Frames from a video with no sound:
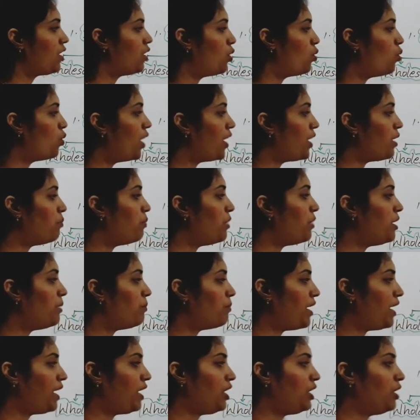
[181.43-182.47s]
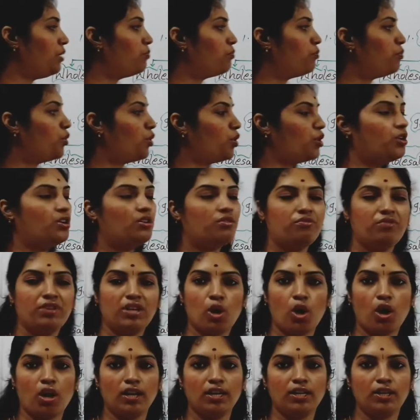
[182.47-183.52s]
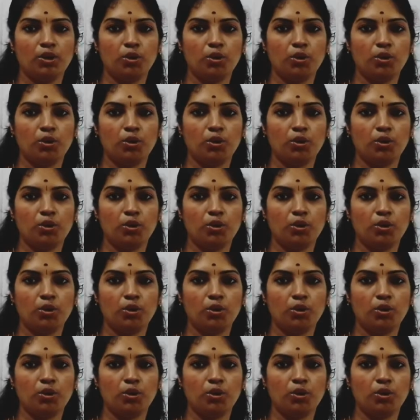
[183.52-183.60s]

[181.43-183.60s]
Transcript: What do you mean by import? We all